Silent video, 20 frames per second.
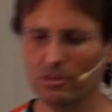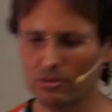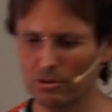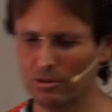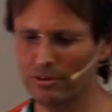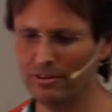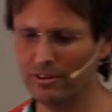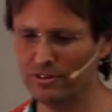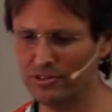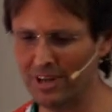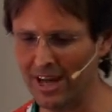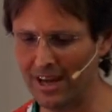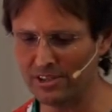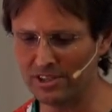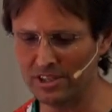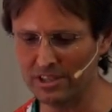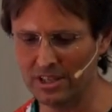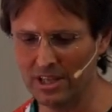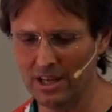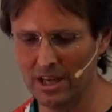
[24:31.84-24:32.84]
the law of
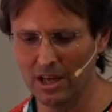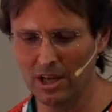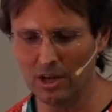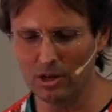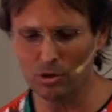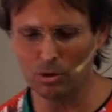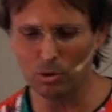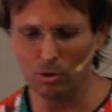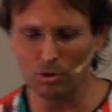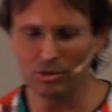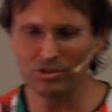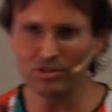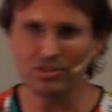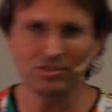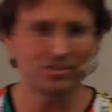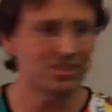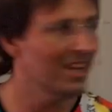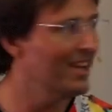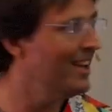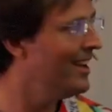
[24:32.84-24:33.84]
attraction
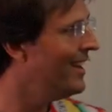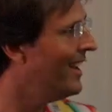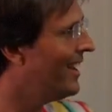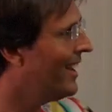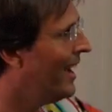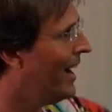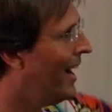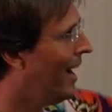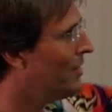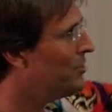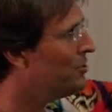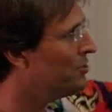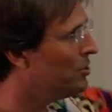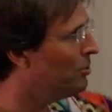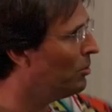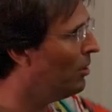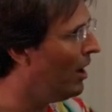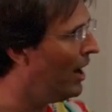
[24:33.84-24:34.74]
causes us to